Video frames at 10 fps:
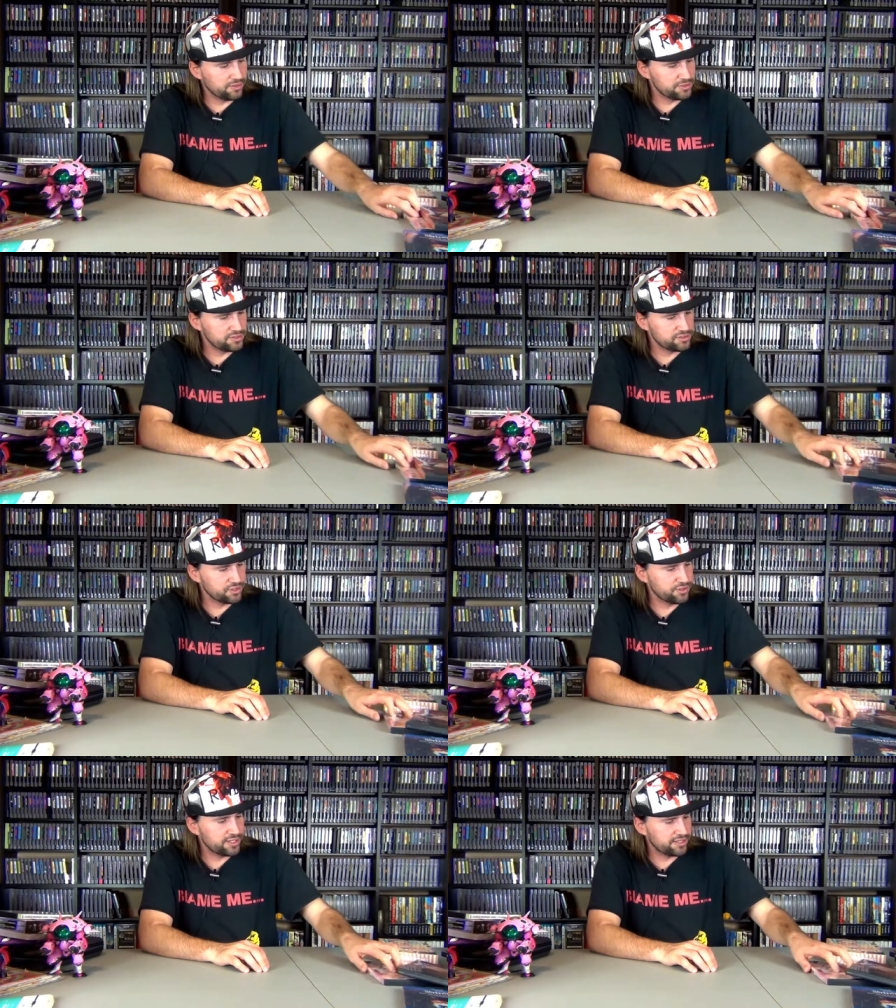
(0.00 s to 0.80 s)
I'll
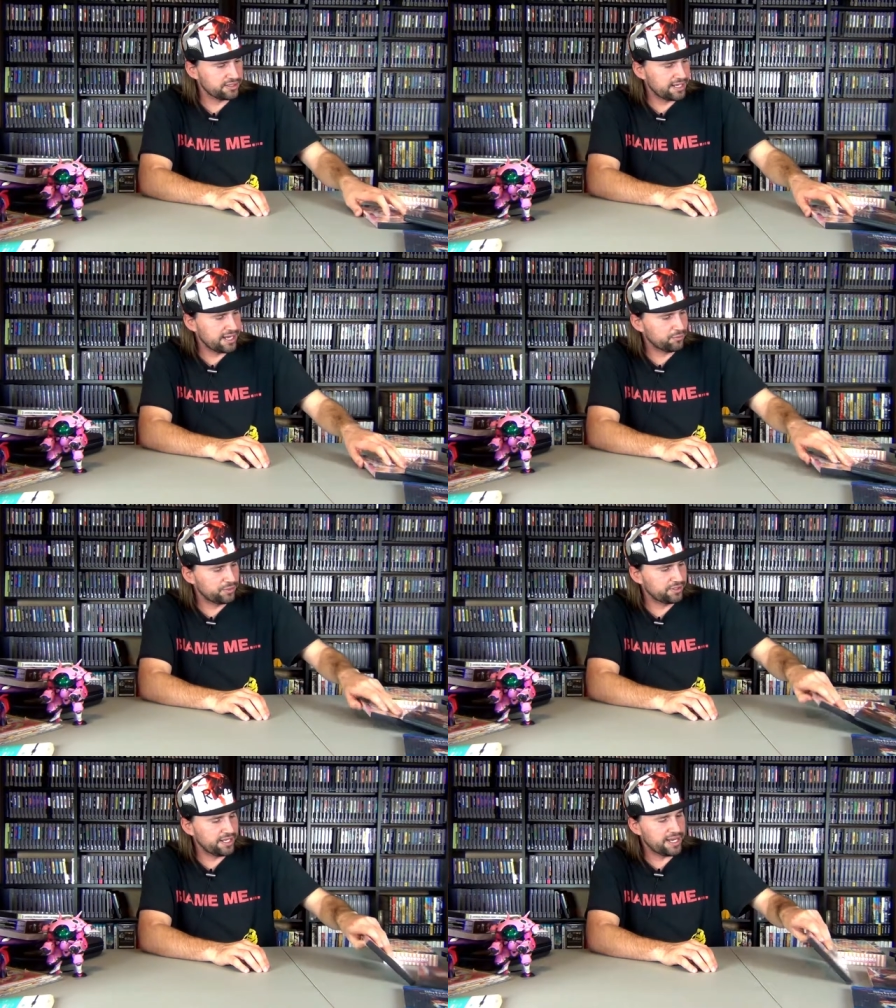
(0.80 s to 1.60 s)
show you
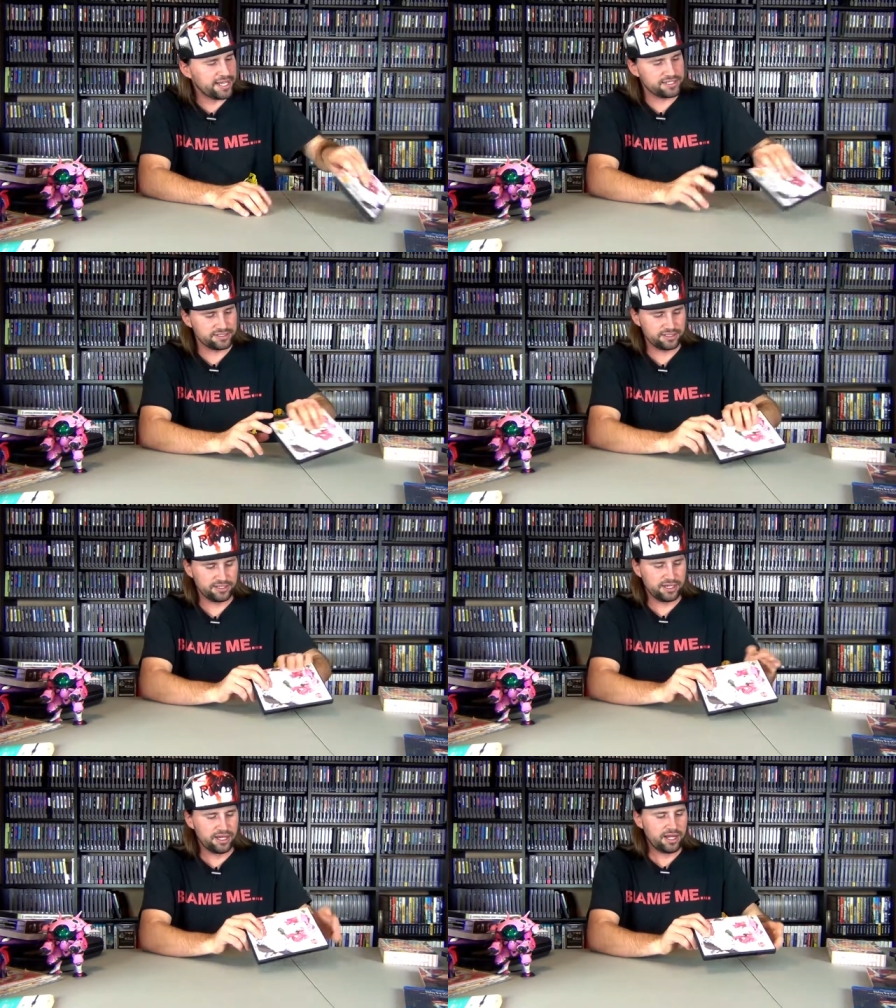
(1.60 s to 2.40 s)
that one last.
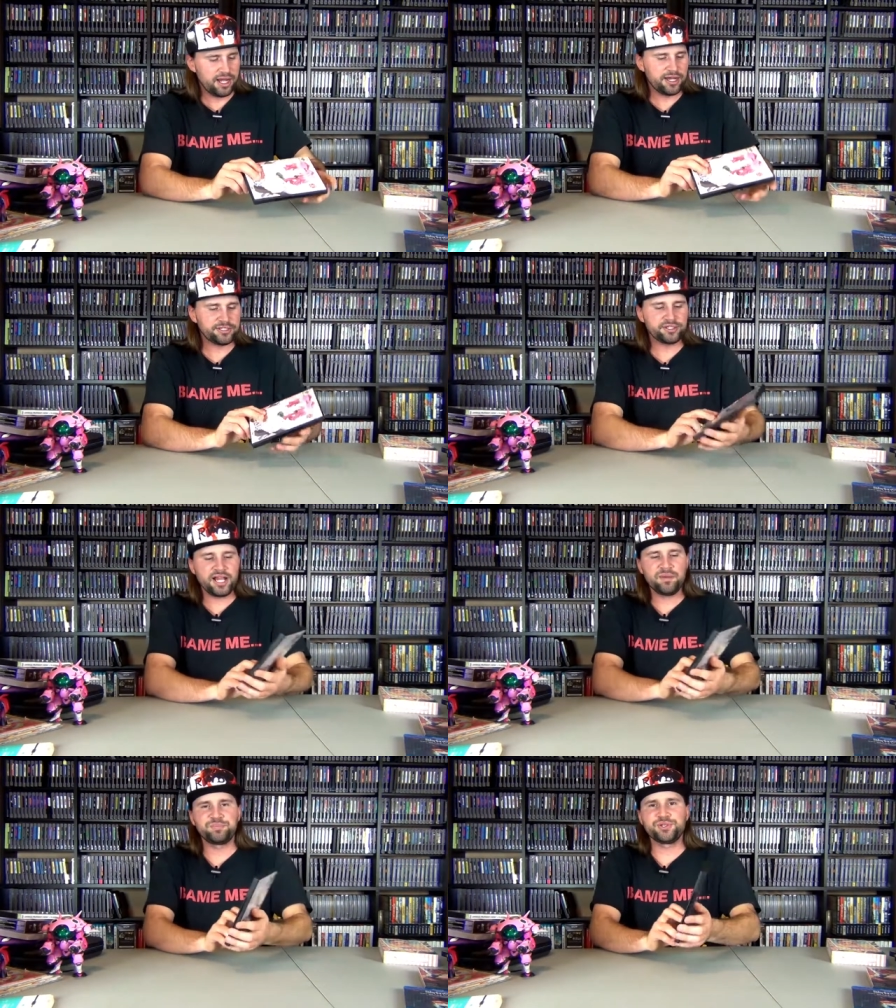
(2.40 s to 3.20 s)
I
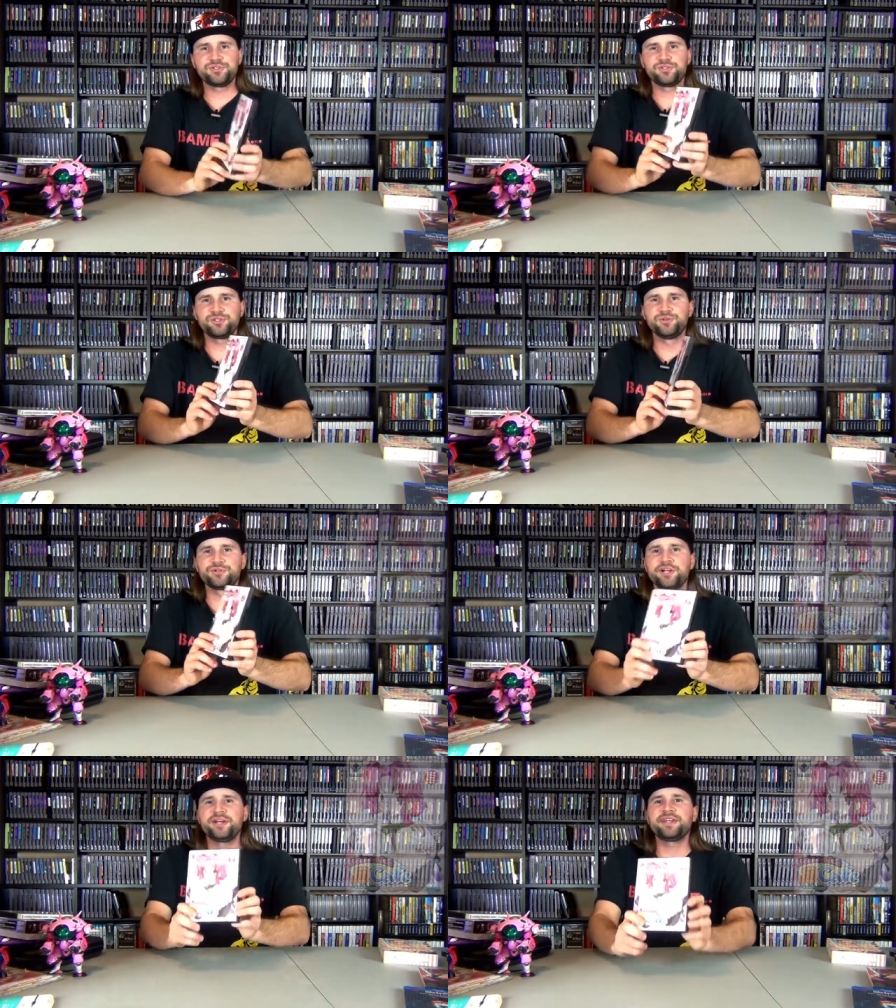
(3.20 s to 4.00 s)
also got
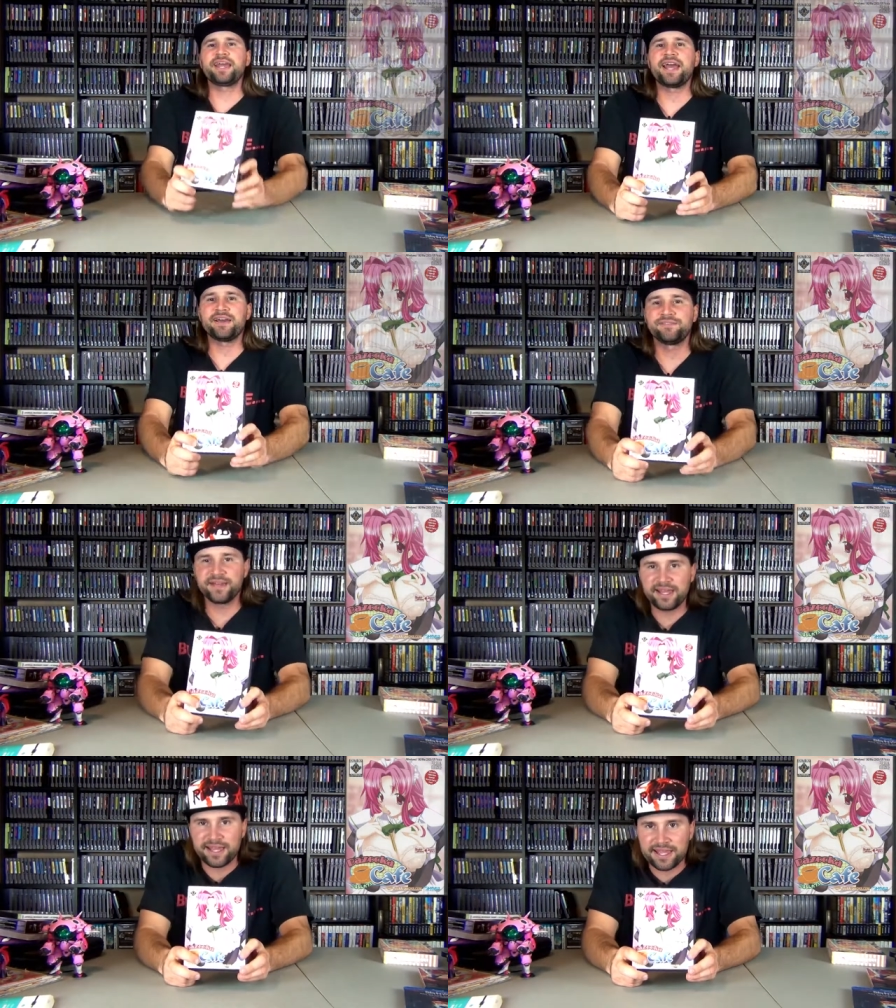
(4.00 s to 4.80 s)
Bazooka
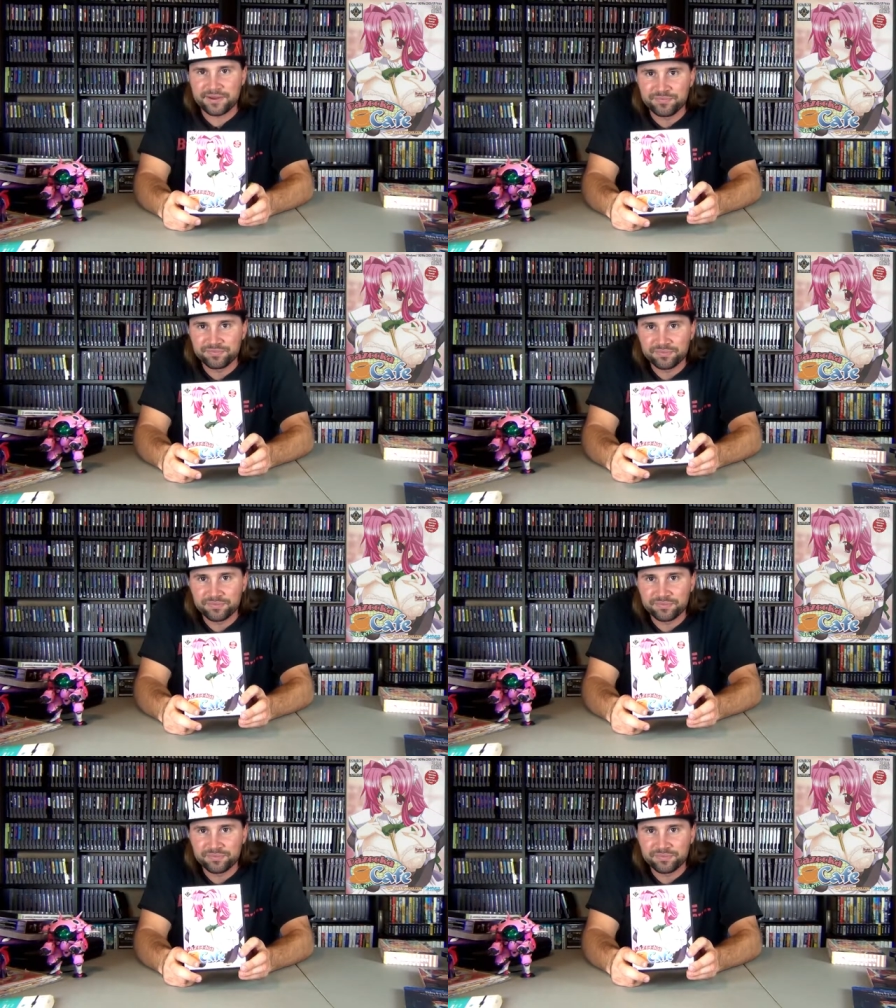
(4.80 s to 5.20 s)
Cafe.